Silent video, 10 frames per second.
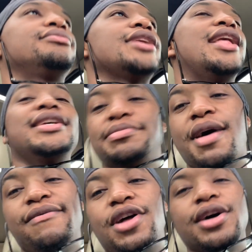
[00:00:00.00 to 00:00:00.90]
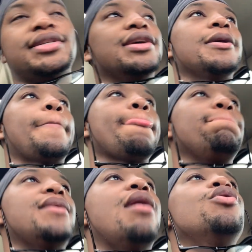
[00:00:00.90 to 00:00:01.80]
At least my vlogs suck.
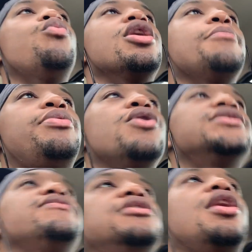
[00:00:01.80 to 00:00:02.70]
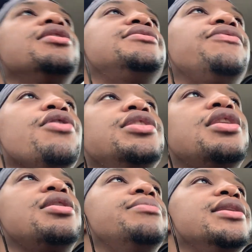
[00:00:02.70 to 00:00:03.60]
I would want to post vlogs for
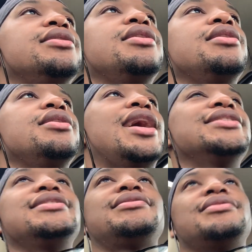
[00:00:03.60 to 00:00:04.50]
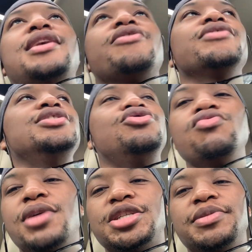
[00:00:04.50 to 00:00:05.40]
y'all, but I don't really
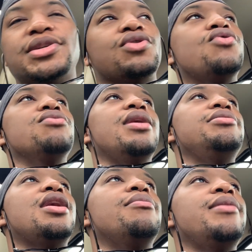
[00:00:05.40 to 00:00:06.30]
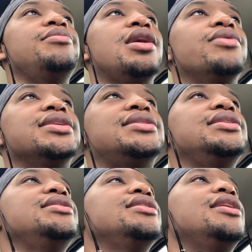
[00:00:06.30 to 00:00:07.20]
do much with school. Maybe y'all want to
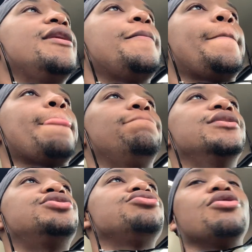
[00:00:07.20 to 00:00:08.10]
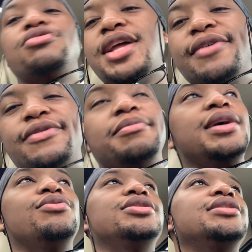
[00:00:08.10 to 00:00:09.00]
see the struggle life for
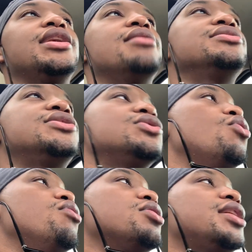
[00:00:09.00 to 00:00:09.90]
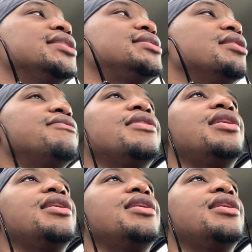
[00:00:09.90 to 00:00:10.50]
me when it comes to school and all that stuff.